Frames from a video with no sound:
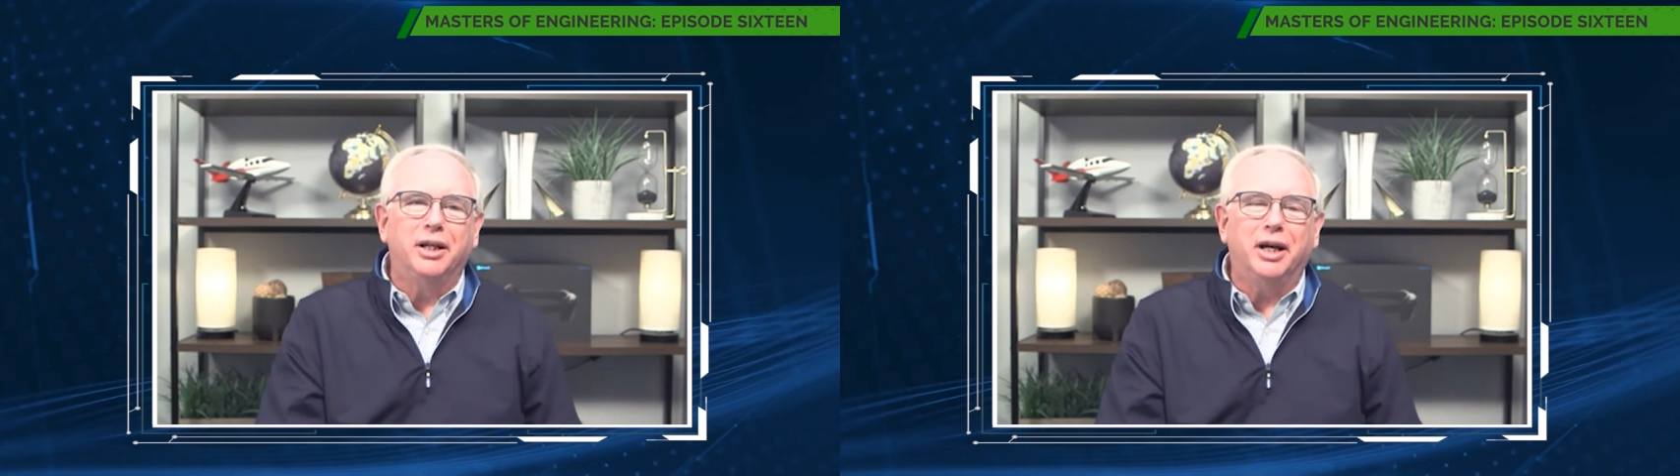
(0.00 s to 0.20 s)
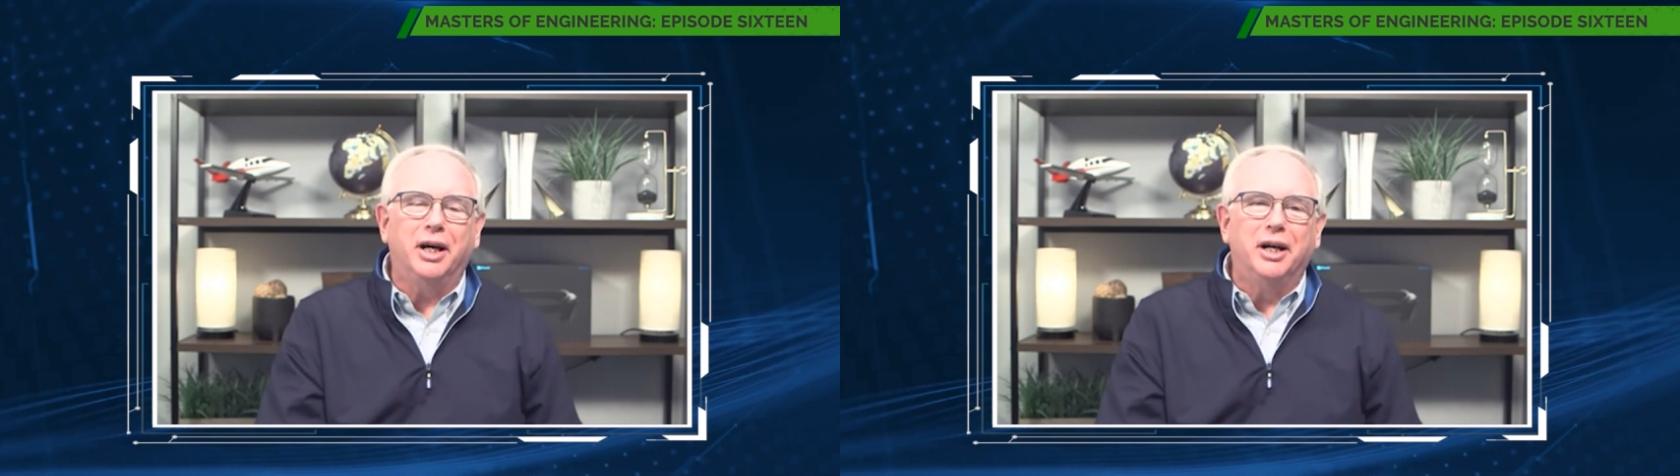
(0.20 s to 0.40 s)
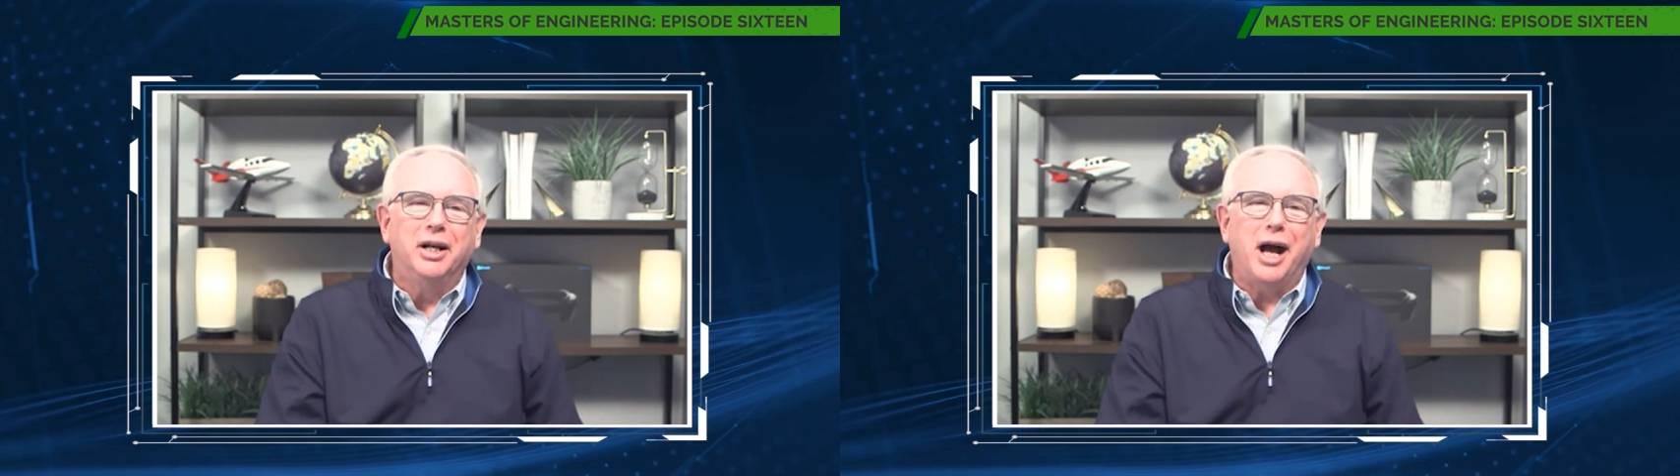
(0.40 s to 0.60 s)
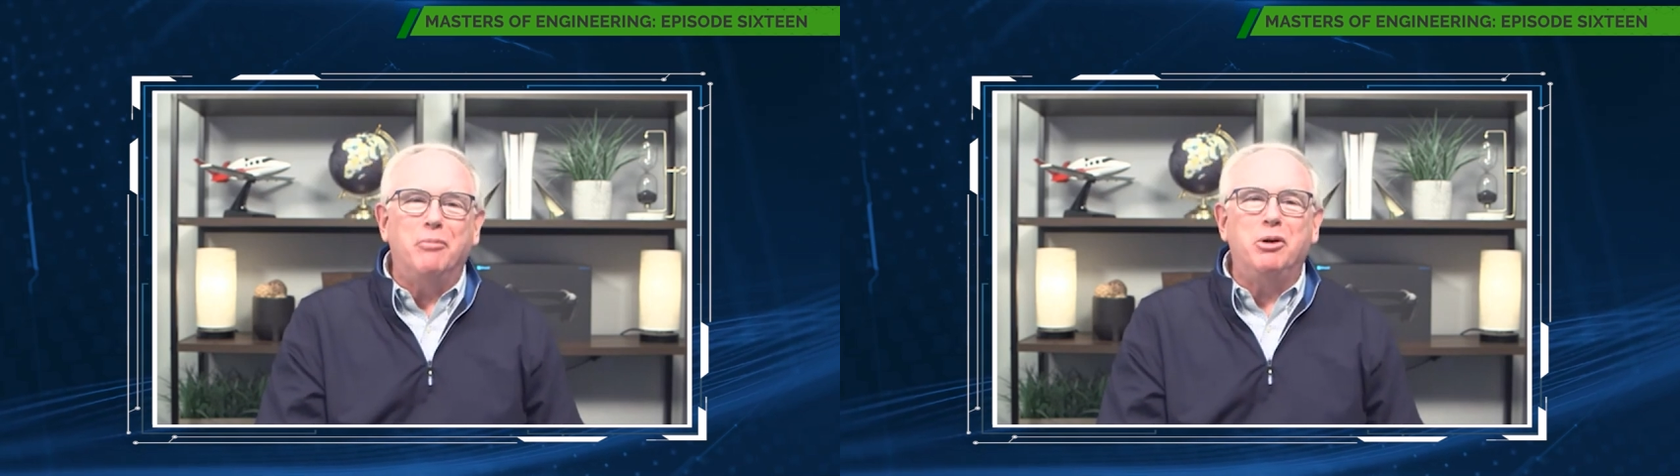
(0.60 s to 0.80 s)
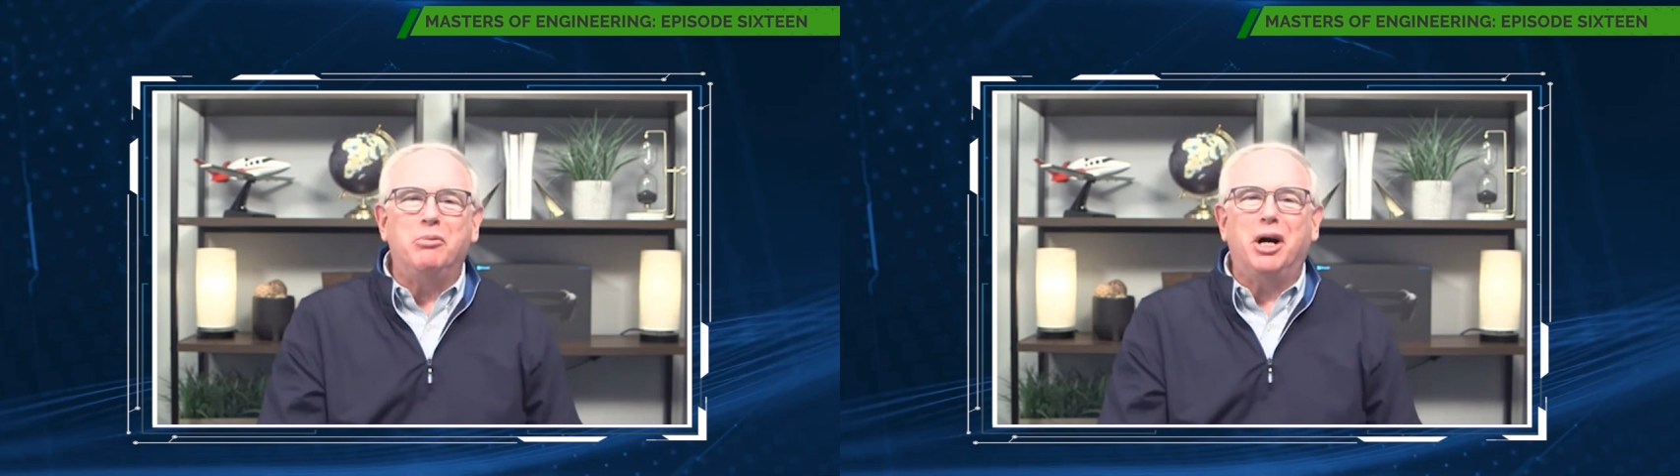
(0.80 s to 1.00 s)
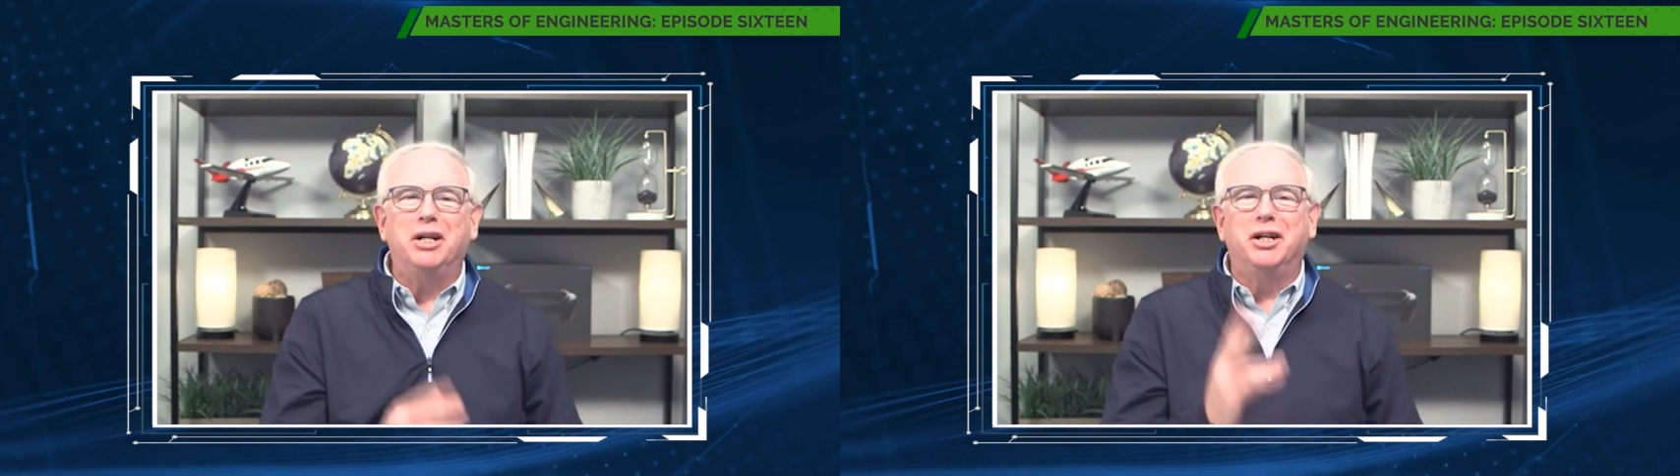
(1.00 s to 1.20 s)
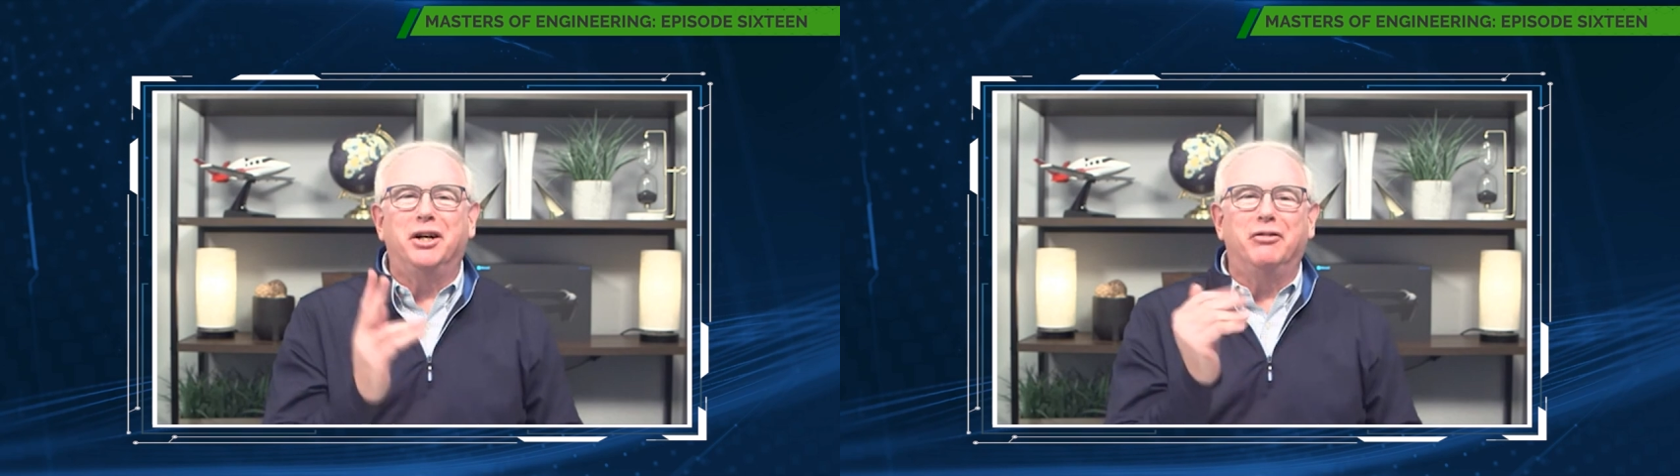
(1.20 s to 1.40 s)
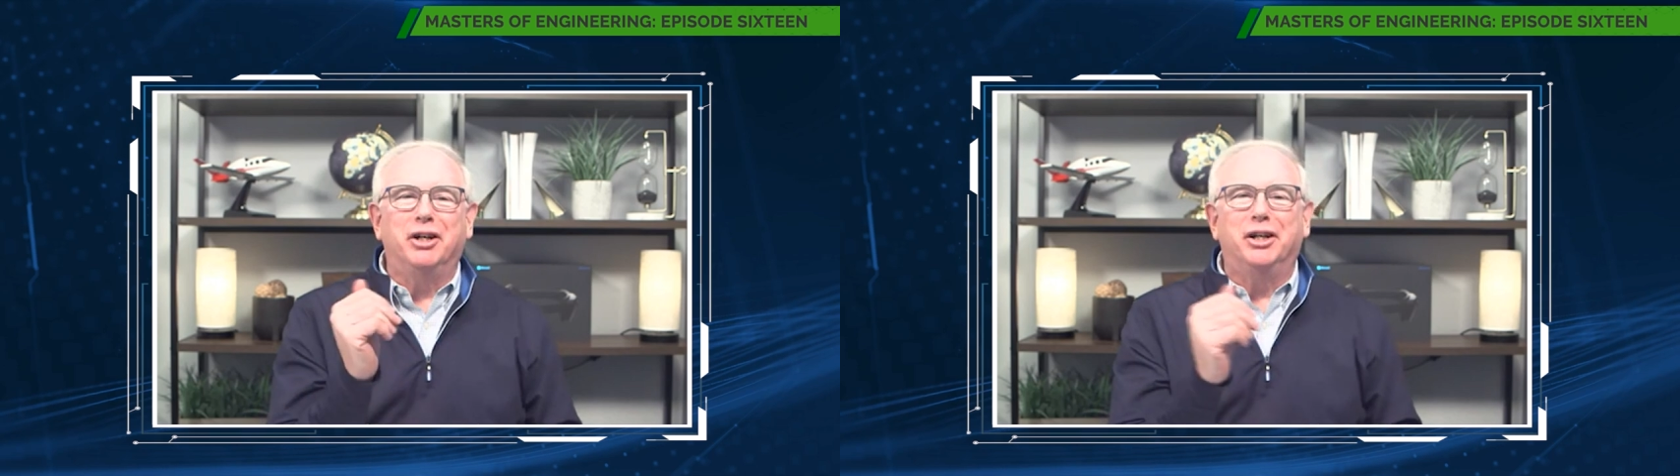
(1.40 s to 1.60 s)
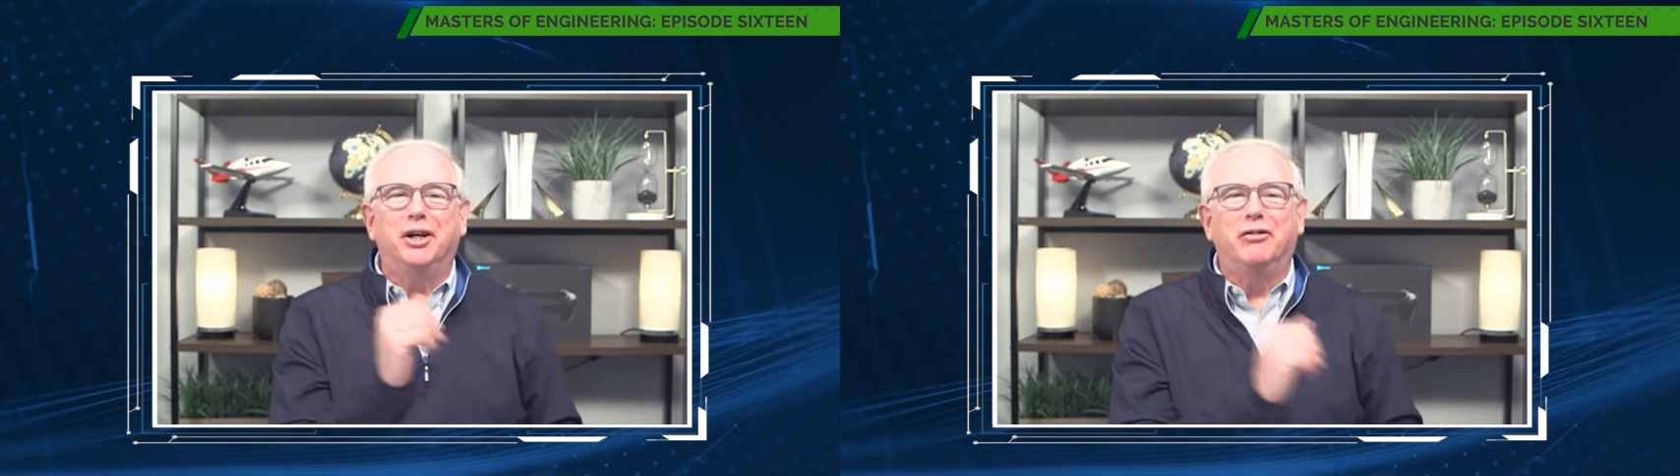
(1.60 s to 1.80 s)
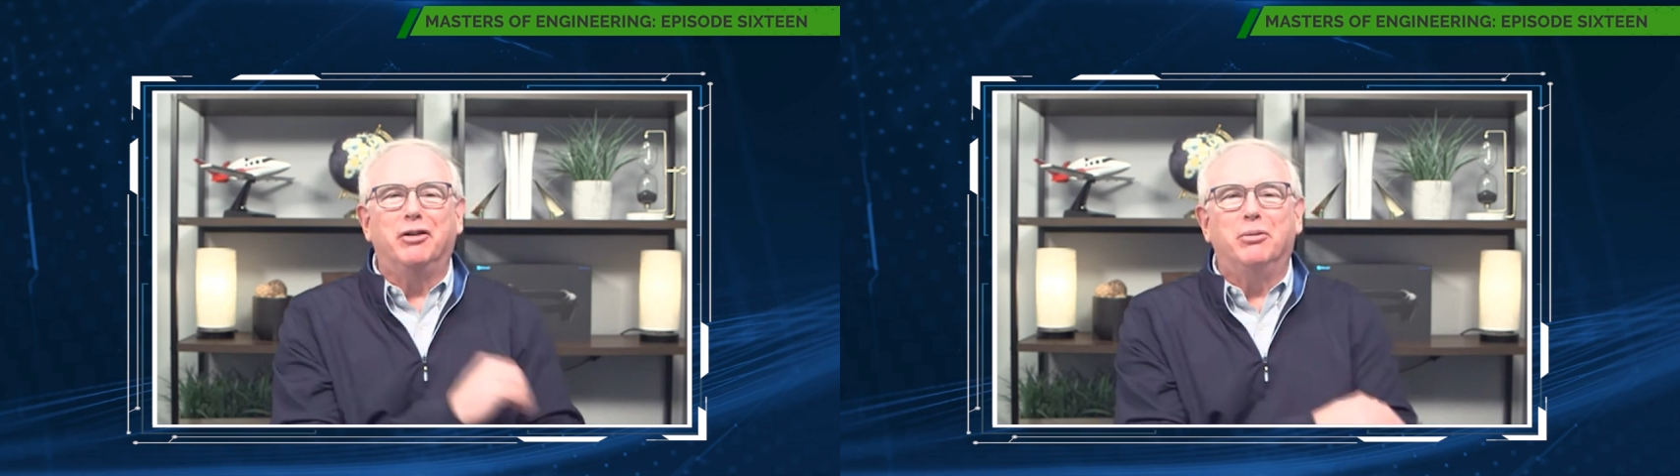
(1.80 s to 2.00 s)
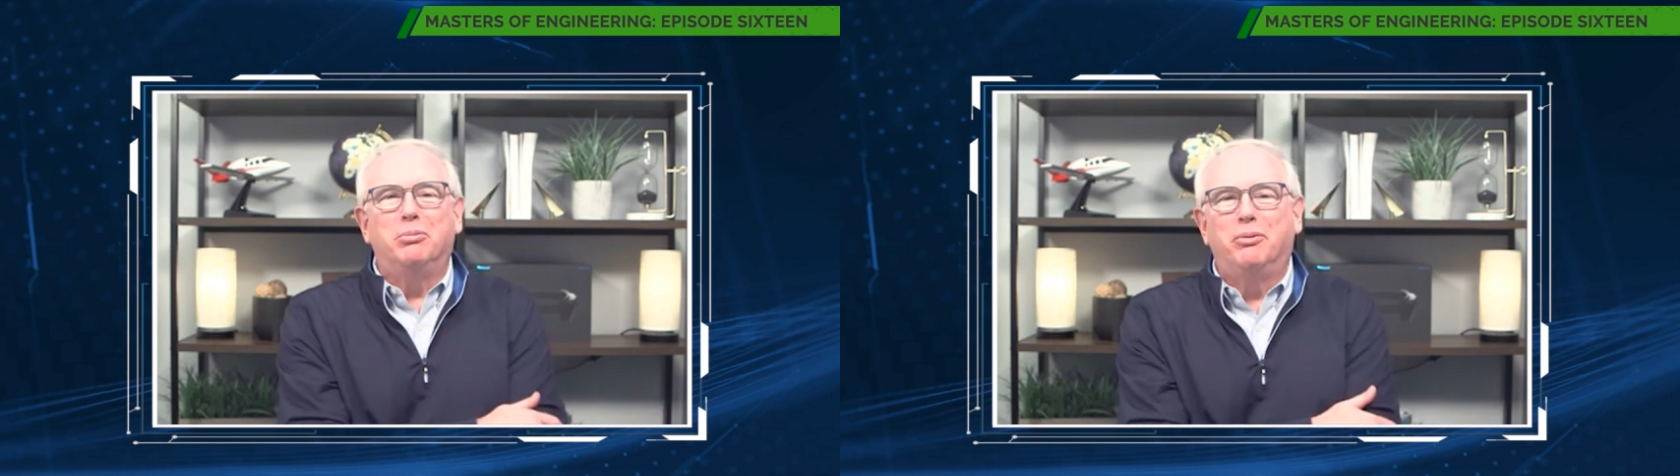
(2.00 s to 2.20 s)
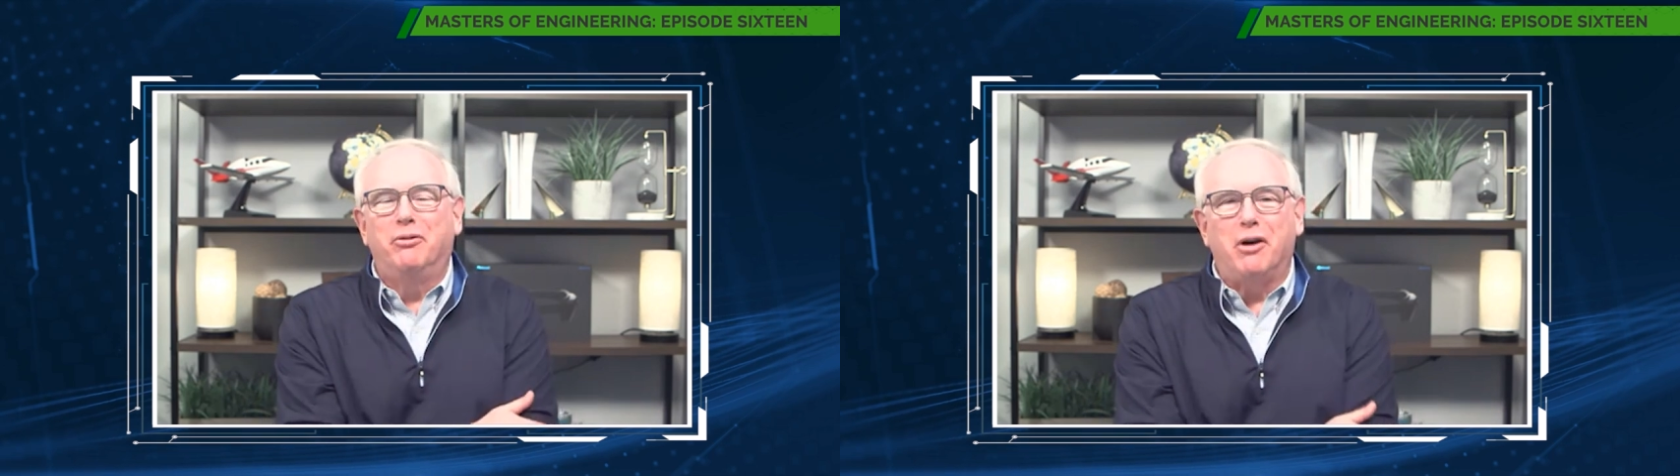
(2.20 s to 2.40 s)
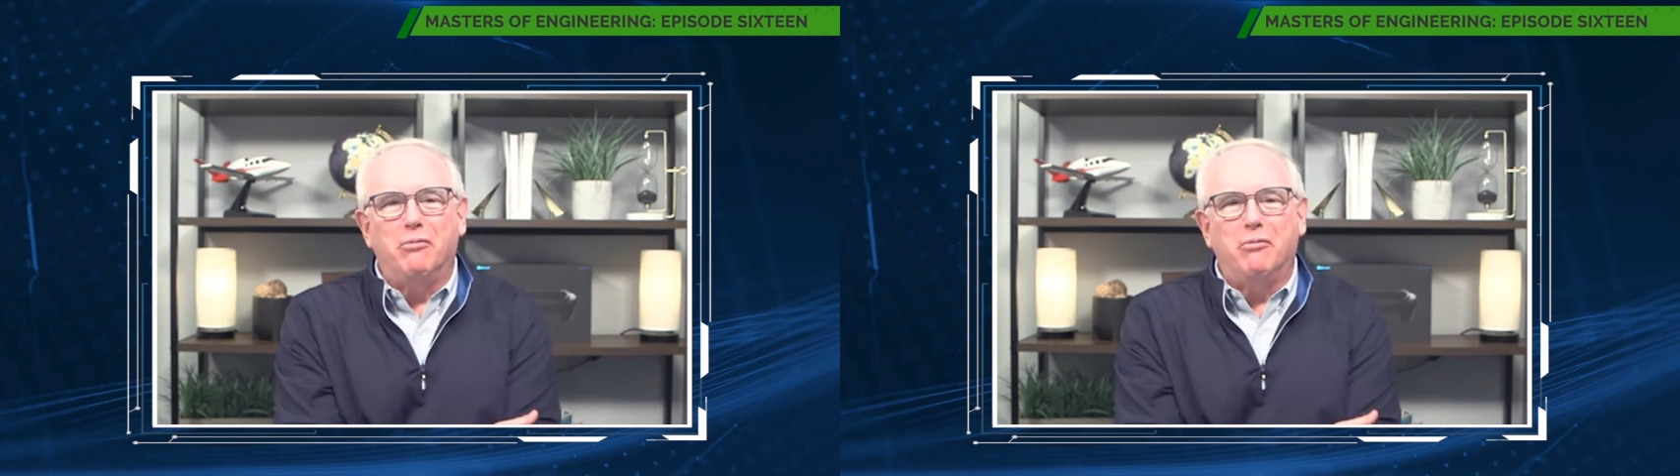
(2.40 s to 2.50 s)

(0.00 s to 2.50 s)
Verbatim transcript: yeah, I'm reminded of a of a,